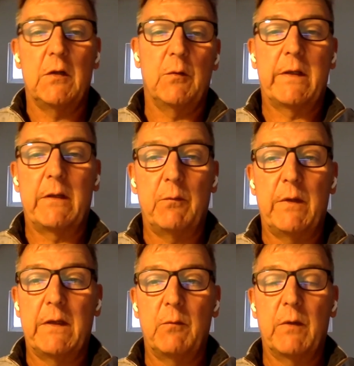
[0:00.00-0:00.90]
you know
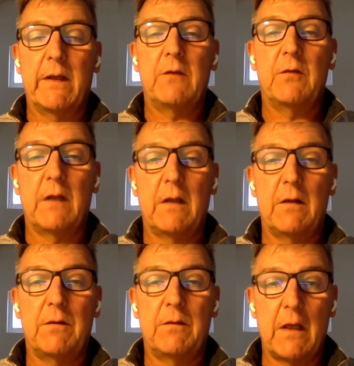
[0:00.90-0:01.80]
we, one gets to the
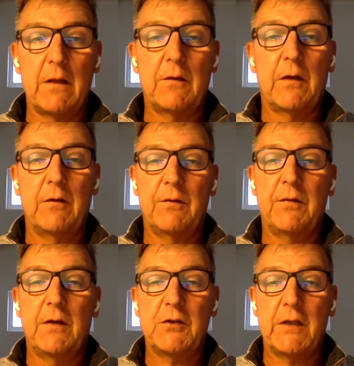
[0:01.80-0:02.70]
other side of the
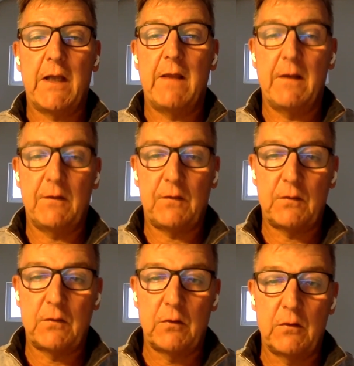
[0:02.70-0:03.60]
recession and there's
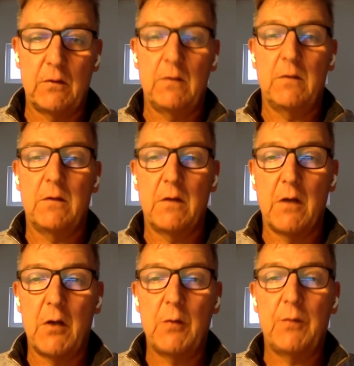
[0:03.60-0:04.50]
still
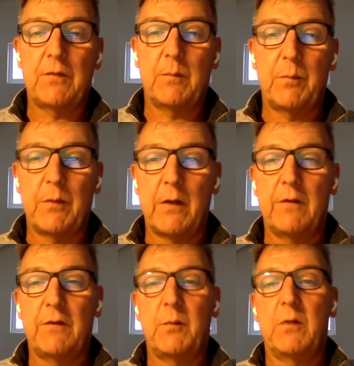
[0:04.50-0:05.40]
no supply
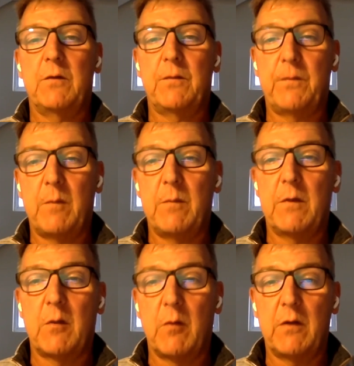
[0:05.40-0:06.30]
response from
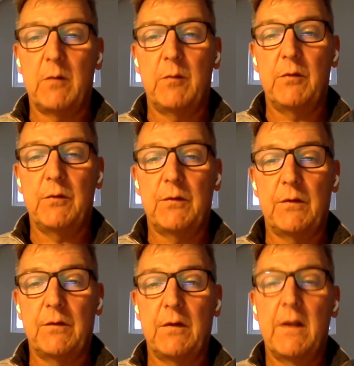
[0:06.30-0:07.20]
the commodity
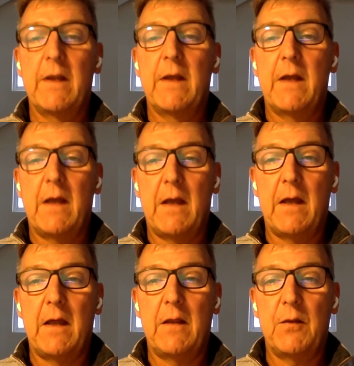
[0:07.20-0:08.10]
producers,
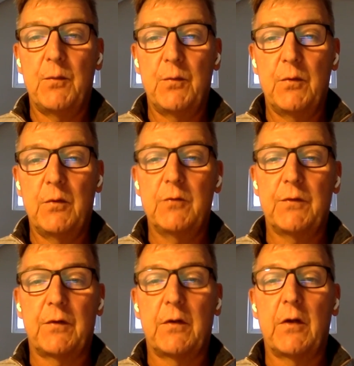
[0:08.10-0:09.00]
and the world
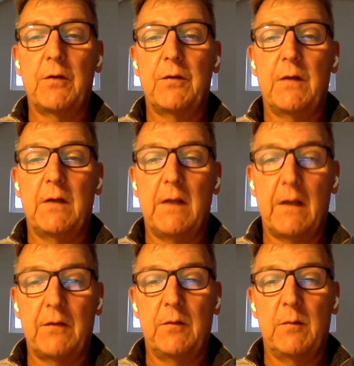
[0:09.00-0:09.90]
just grows
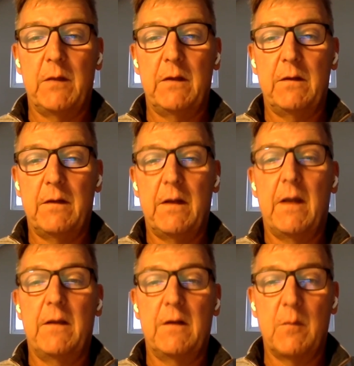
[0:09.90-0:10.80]
inexorably,
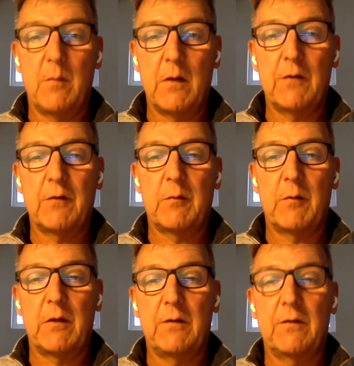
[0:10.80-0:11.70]
and the demand for
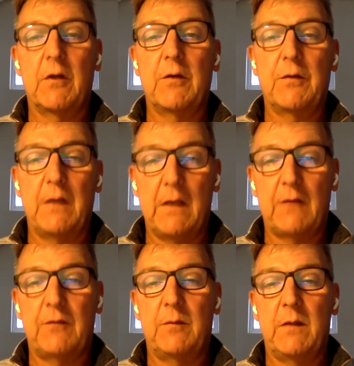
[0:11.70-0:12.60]
commodities grows
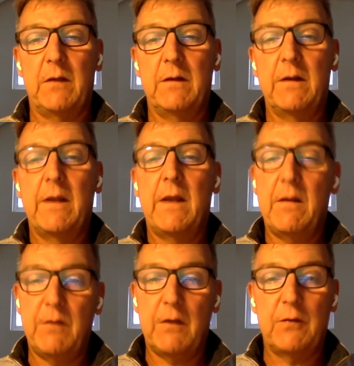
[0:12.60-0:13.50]
inexorably.
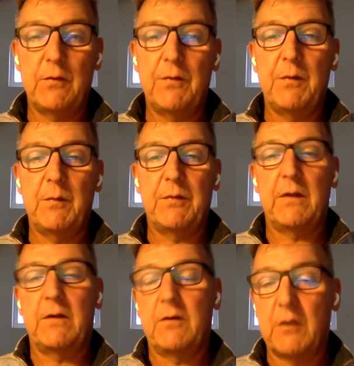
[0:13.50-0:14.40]
Every year, two to three
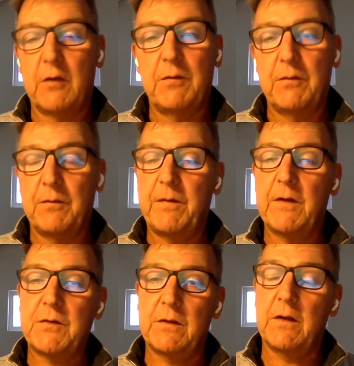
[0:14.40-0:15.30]
percent. You go through a
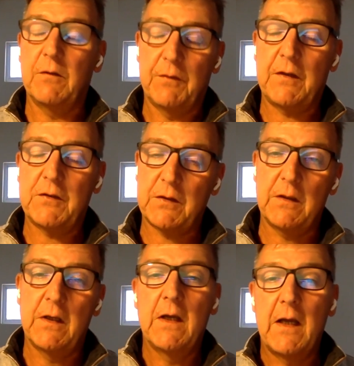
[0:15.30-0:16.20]
recession, a
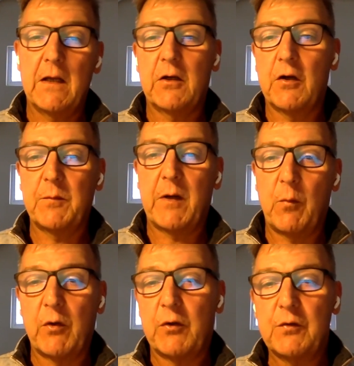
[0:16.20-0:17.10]
recession it grows
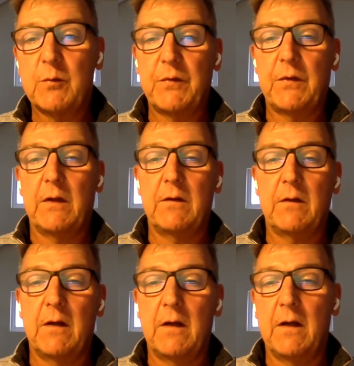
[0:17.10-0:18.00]
by one or two percent.
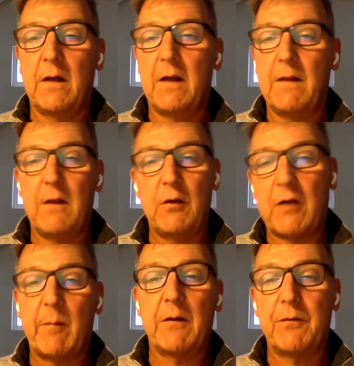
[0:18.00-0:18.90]
Uh, and then
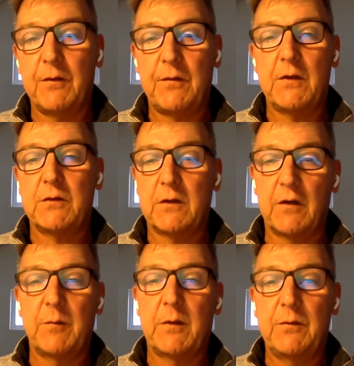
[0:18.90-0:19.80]
you come out of the recession, it
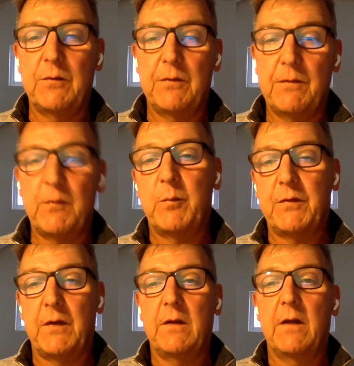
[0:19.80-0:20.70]
grows by two, three, four
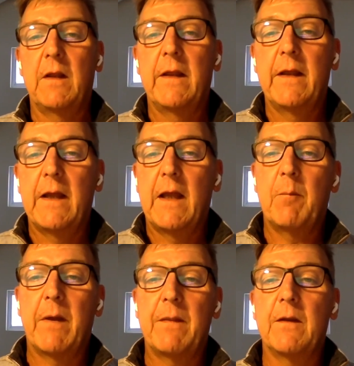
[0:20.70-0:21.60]
percent.
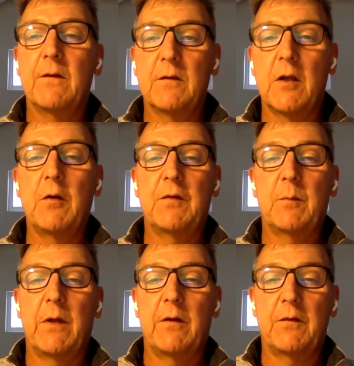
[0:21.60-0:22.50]
But there's no
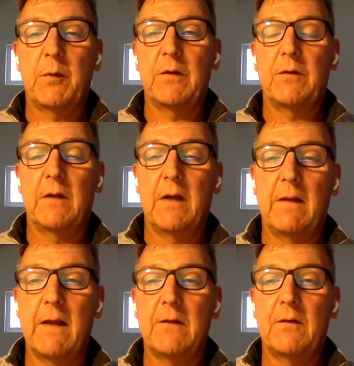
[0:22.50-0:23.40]
supply response. And,
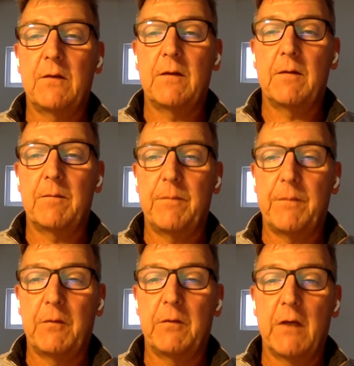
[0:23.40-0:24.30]
and that's the
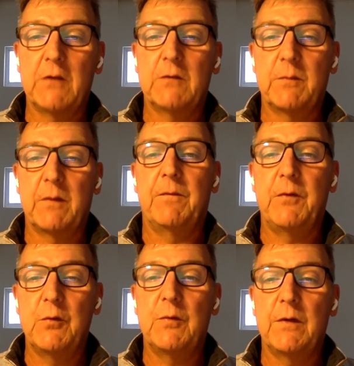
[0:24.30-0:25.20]
foundation for my
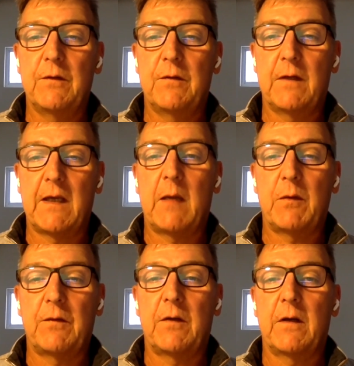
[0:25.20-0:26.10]
view is the
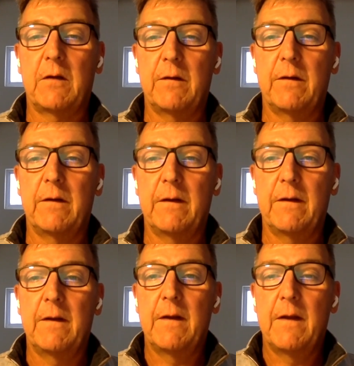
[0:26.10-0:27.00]
capital cycle.
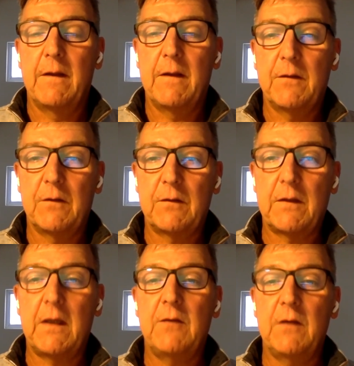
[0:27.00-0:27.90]
There, there's a
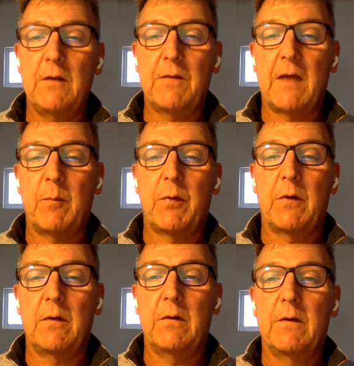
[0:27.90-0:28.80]
scarcity of
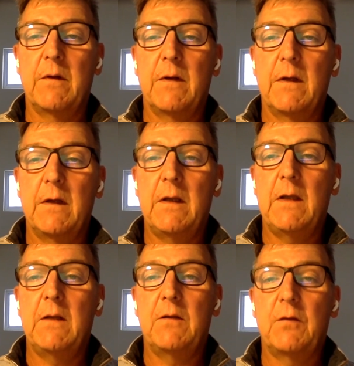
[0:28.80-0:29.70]
capital
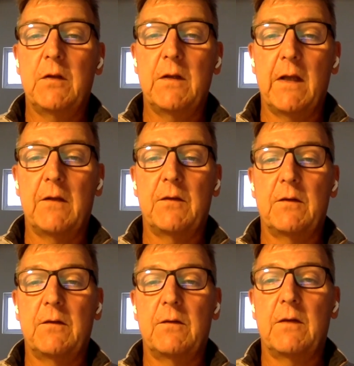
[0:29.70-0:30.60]
in certain
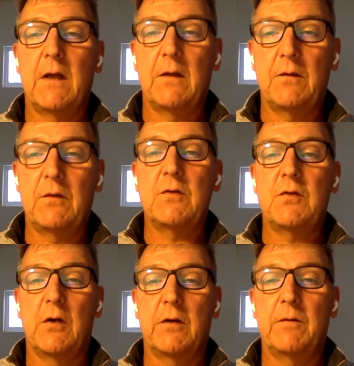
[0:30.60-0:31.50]
assets and certain
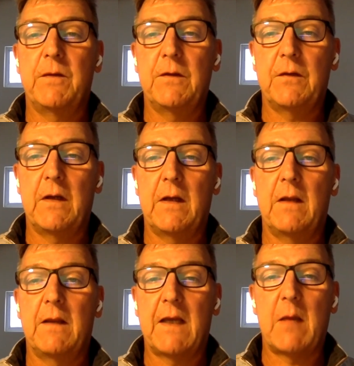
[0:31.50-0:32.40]
geographies,
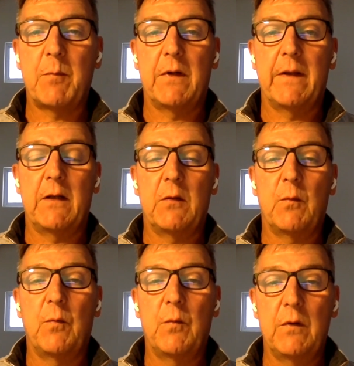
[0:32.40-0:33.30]
and the capital that
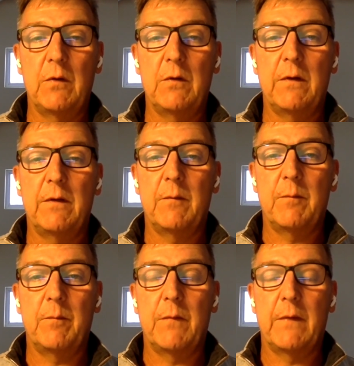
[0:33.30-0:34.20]
will,
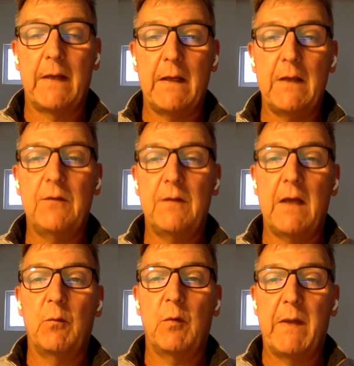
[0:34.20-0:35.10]
that is
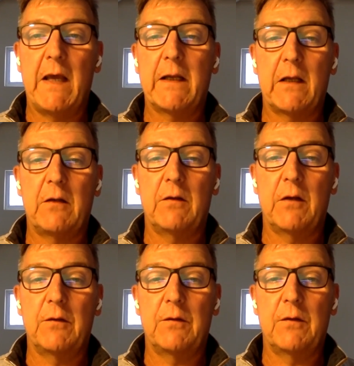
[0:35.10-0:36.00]
there and will be allocated to
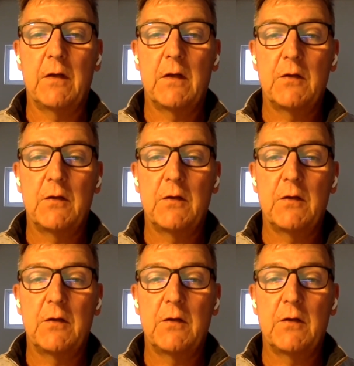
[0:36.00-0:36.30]
those